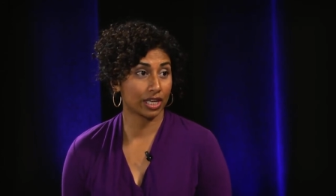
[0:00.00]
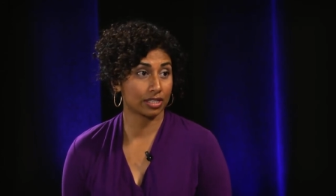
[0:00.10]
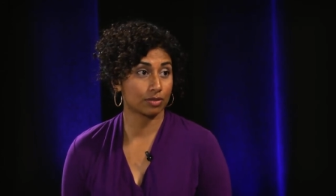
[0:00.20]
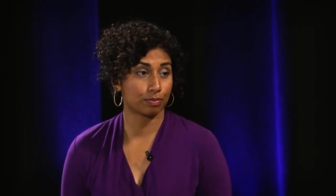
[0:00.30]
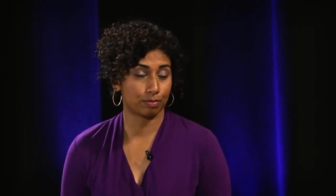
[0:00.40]

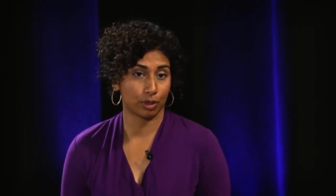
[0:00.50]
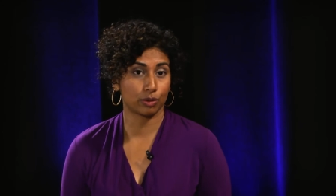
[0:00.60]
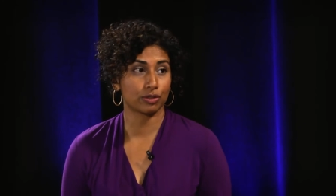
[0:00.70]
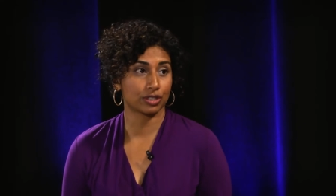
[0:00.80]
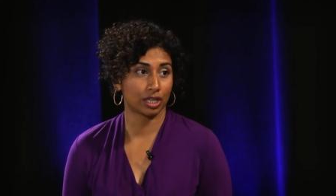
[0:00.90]
his
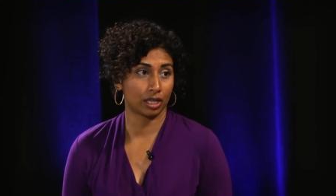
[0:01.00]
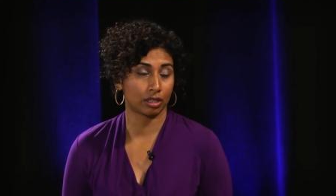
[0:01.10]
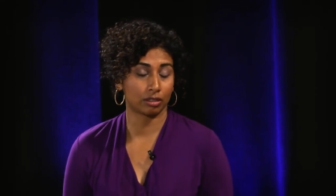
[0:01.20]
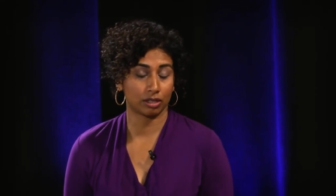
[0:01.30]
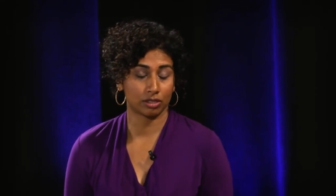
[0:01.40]

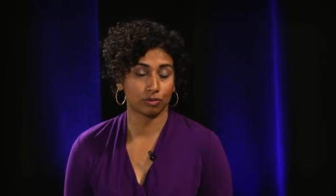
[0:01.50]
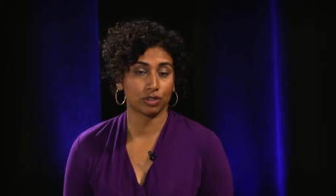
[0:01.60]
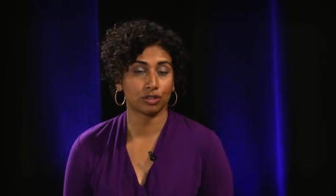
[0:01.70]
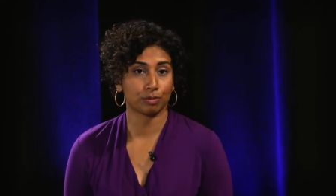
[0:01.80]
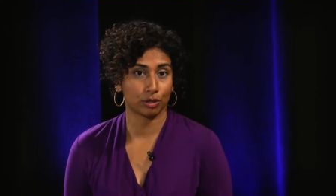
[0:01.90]
posting, his
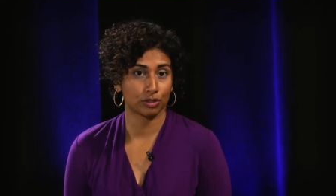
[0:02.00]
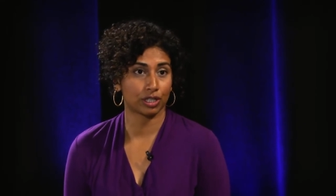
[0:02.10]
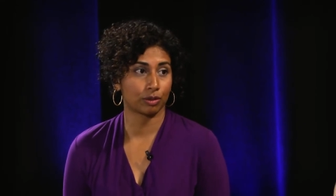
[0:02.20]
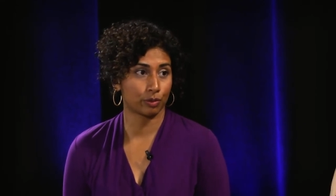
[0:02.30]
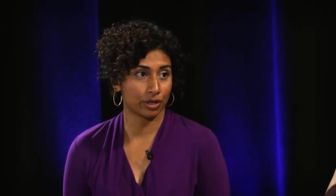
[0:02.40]
original
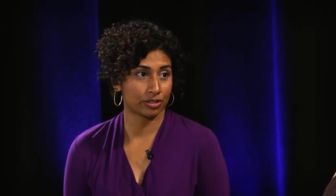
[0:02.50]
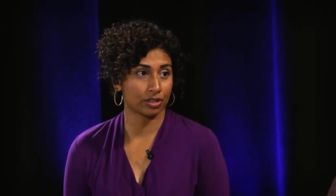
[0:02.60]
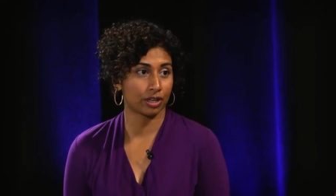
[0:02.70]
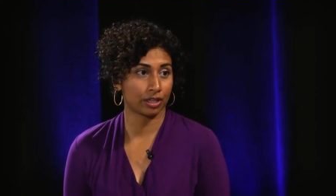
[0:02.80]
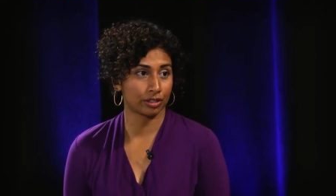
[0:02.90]
posting
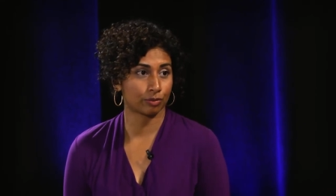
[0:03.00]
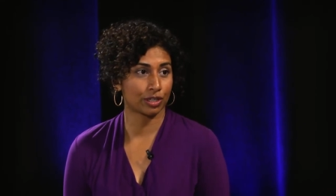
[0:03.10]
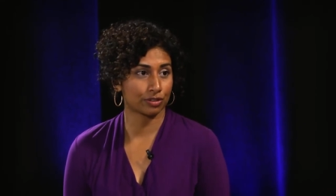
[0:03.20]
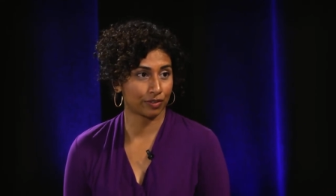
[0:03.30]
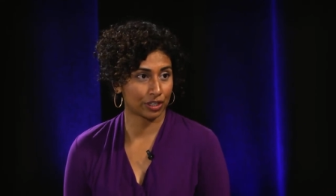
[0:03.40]
was on the
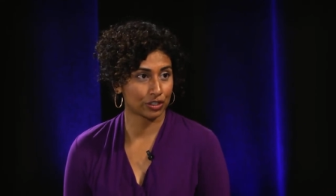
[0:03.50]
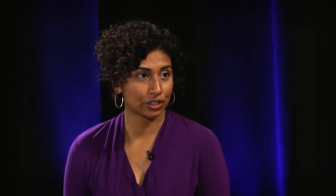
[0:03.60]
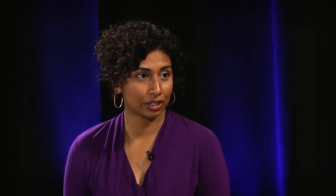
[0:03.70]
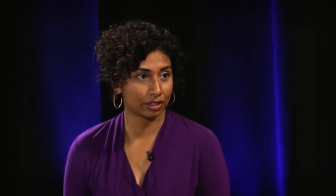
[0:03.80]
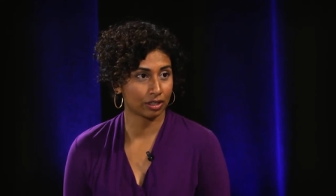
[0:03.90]

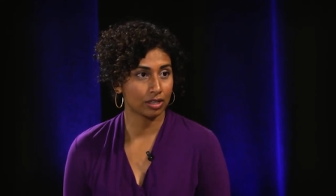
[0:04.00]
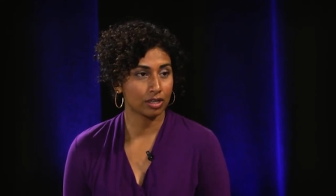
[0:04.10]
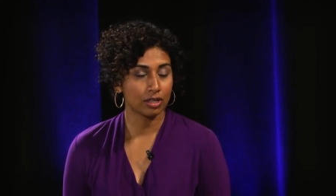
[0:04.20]
reservation.